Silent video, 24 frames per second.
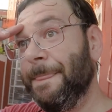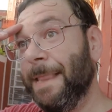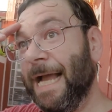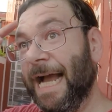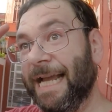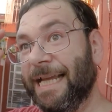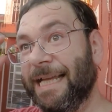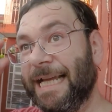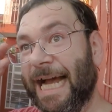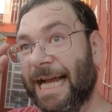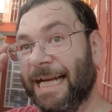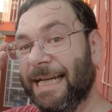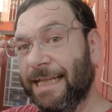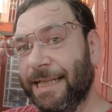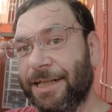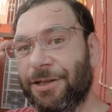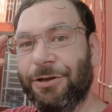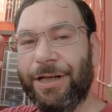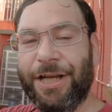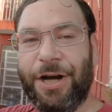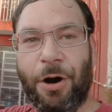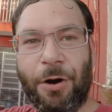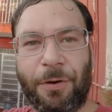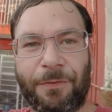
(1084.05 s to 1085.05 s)
I, I
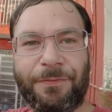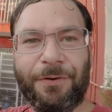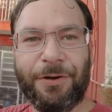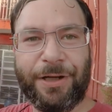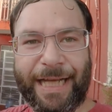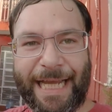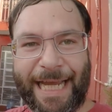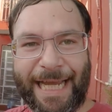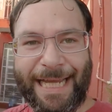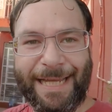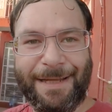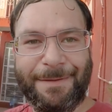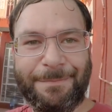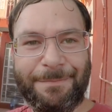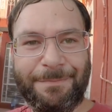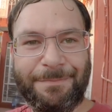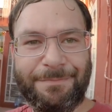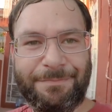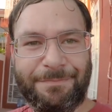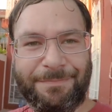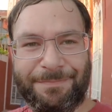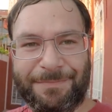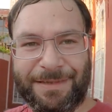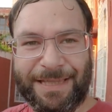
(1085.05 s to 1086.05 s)
literally overcame
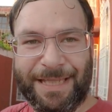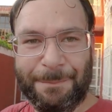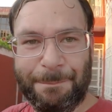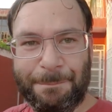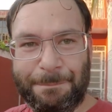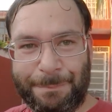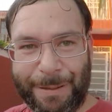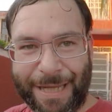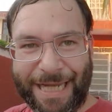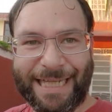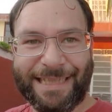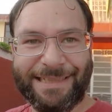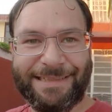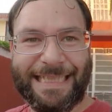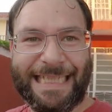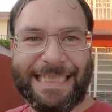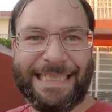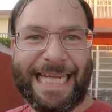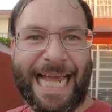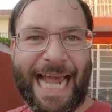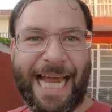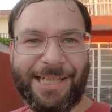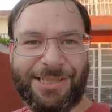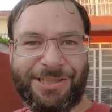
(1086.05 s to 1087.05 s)
the biggest
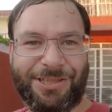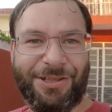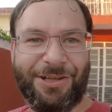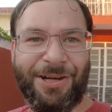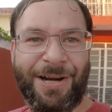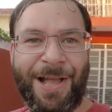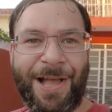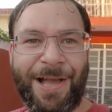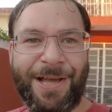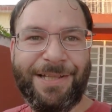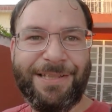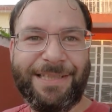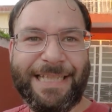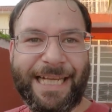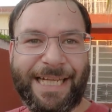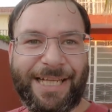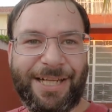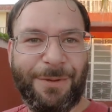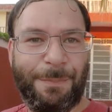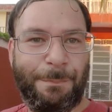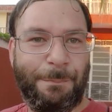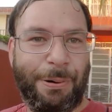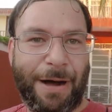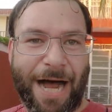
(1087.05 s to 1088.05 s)
disaster that
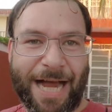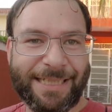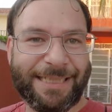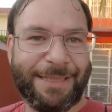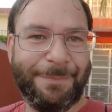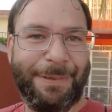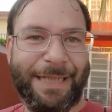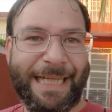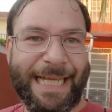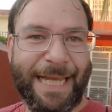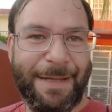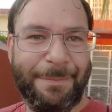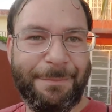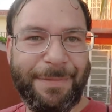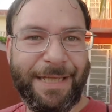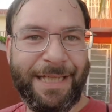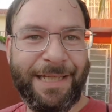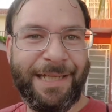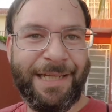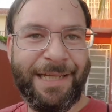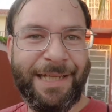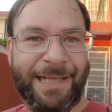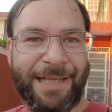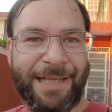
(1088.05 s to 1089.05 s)
could have possibly hit me.